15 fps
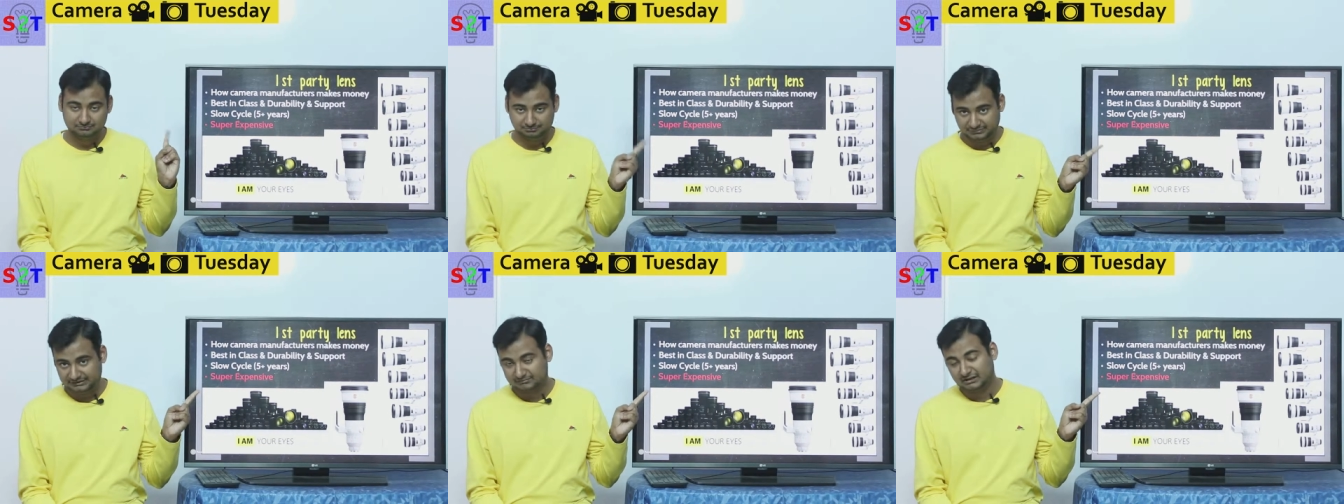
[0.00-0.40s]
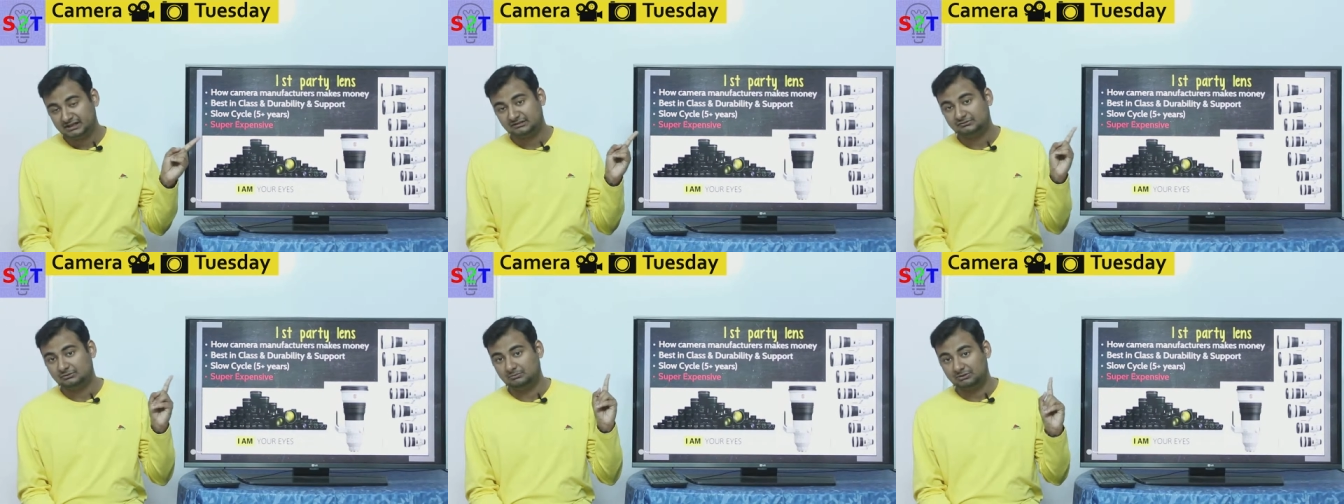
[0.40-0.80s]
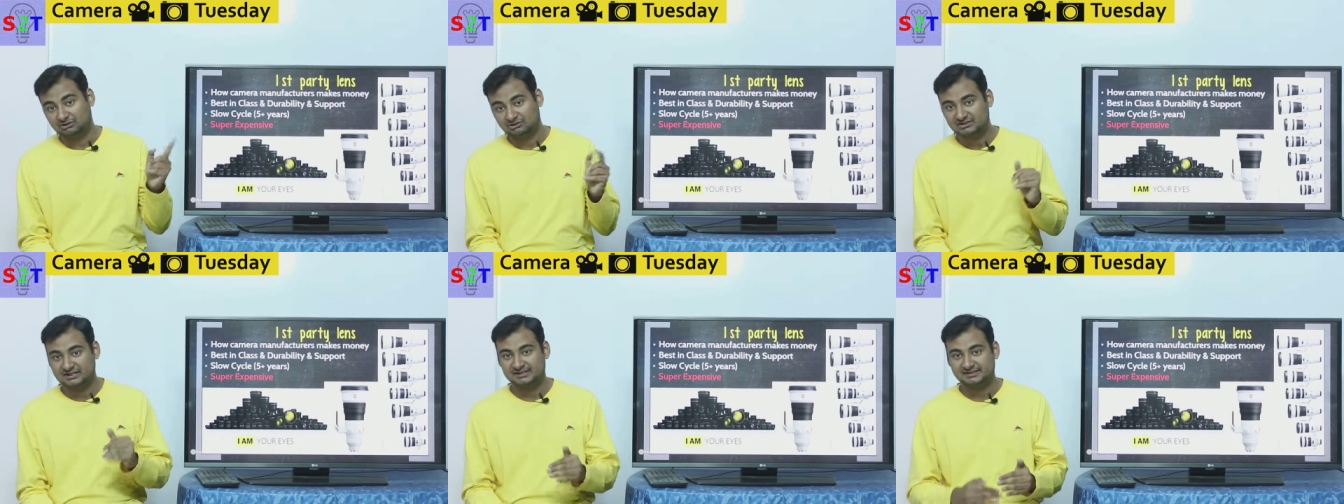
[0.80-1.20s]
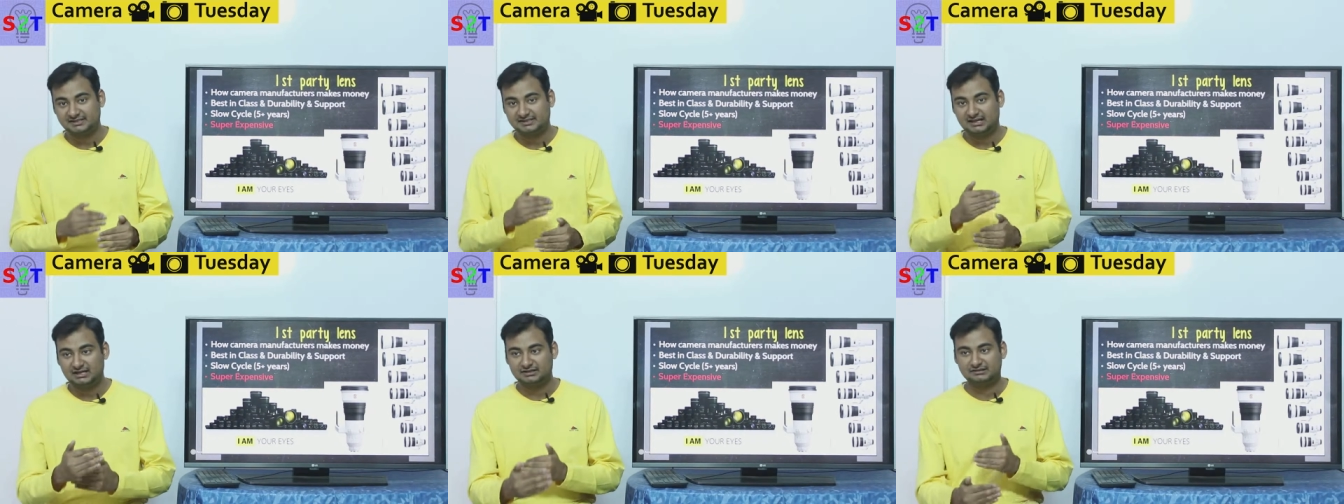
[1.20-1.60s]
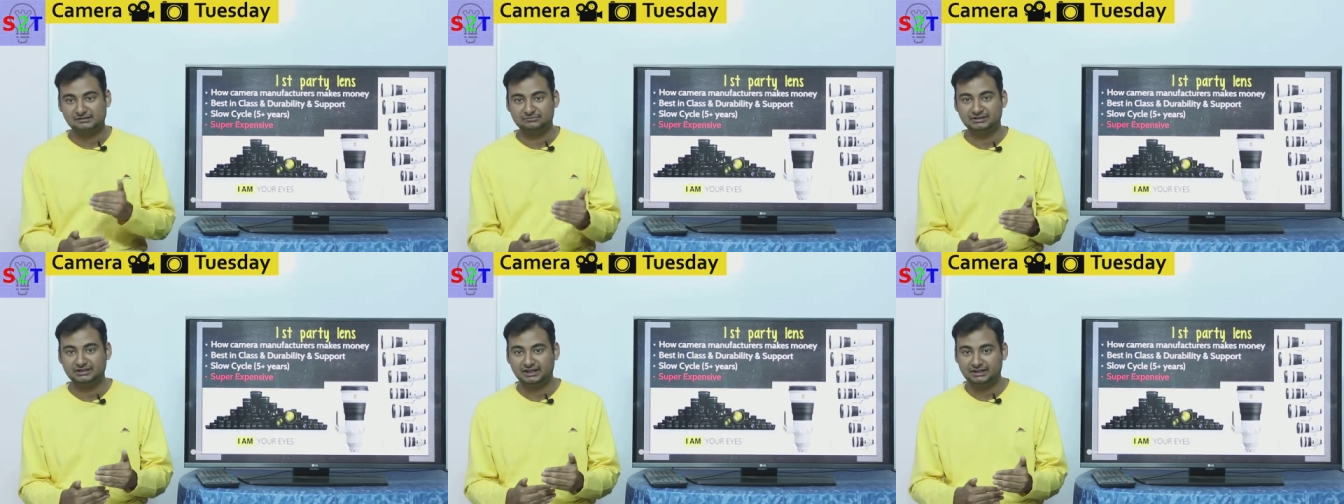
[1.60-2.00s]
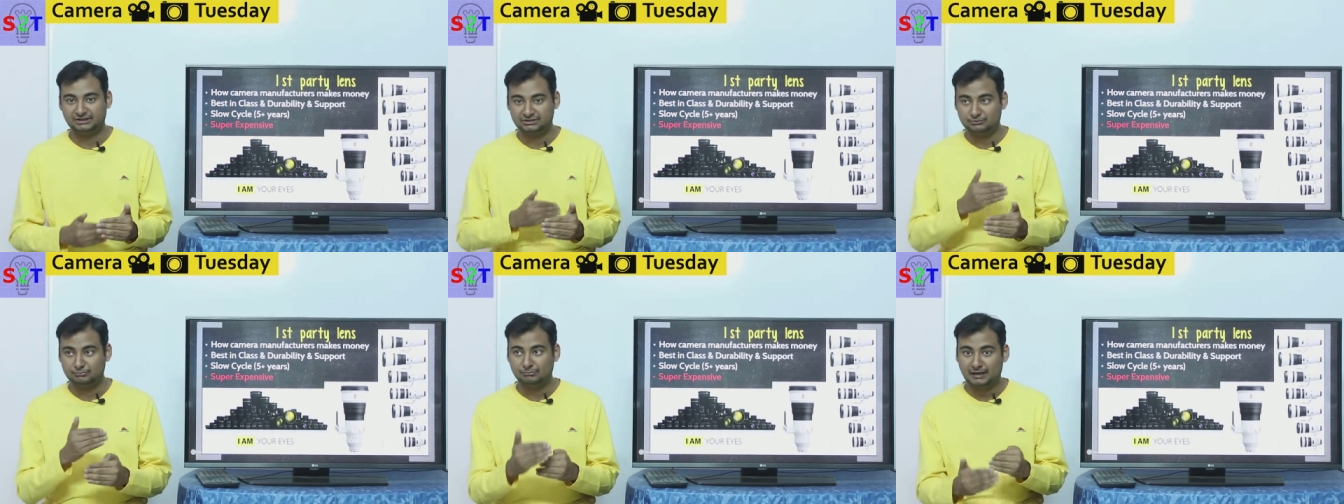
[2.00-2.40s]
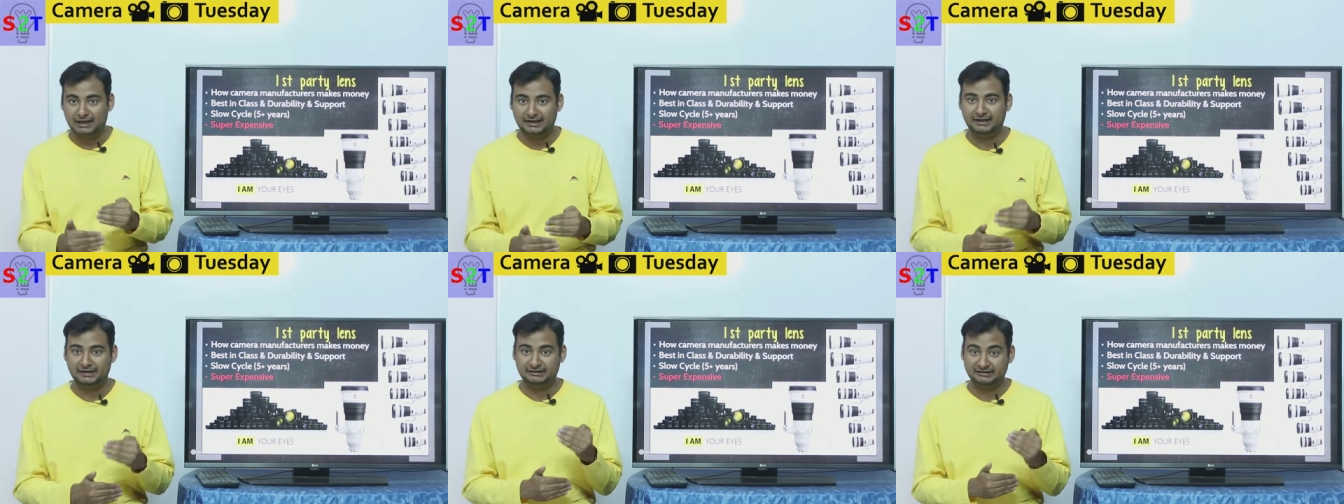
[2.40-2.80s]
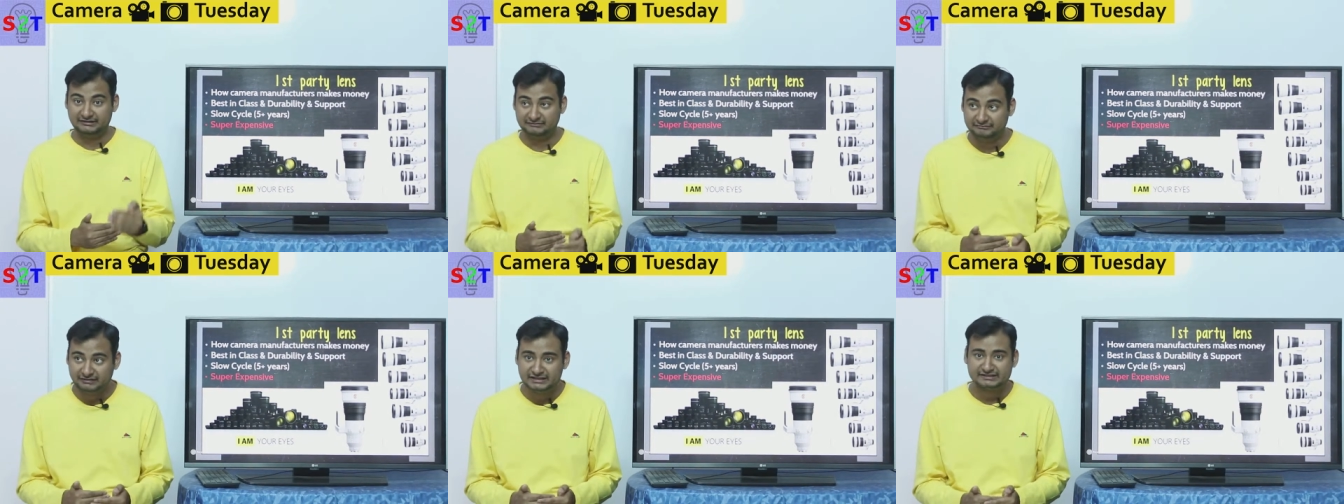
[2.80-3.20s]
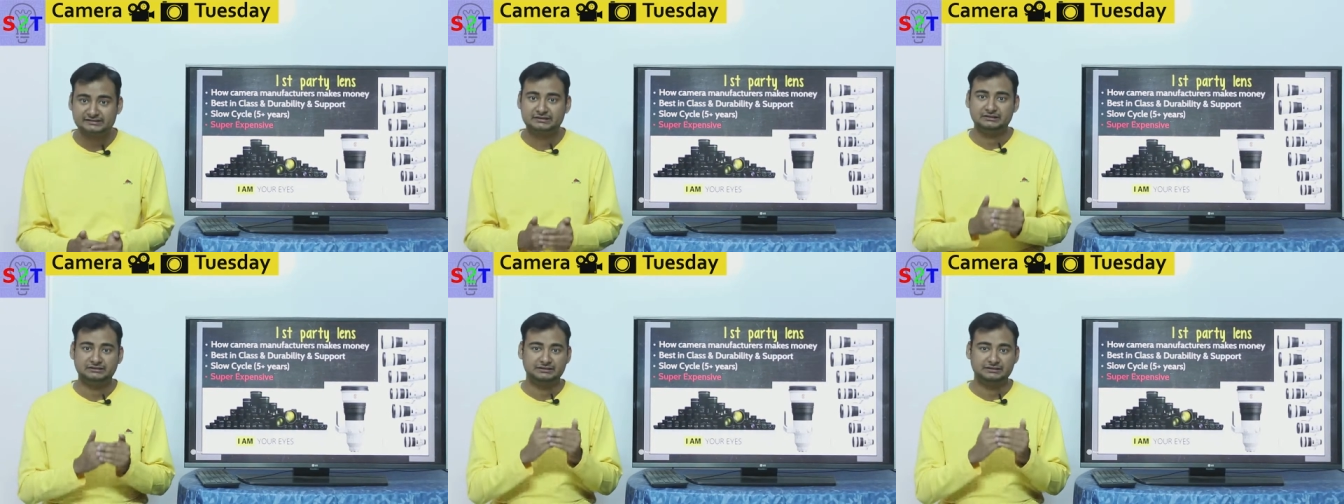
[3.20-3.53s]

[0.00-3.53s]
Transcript: be mindful because lenses are something like you buy and invest